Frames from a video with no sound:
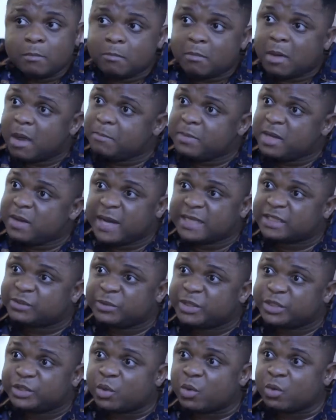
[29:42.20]
Miria is
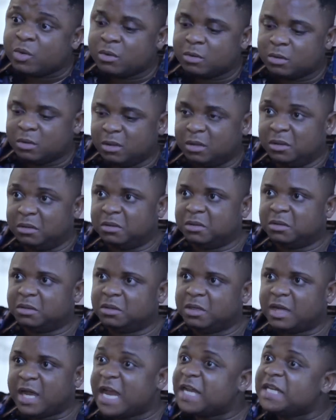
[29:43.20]
rich, oh. Oh,
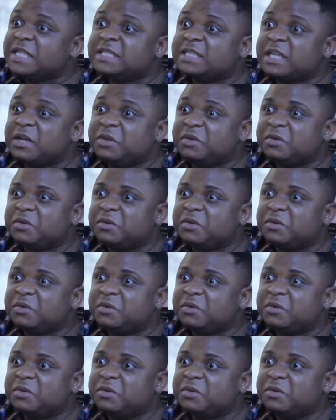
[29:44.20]
I didn't tell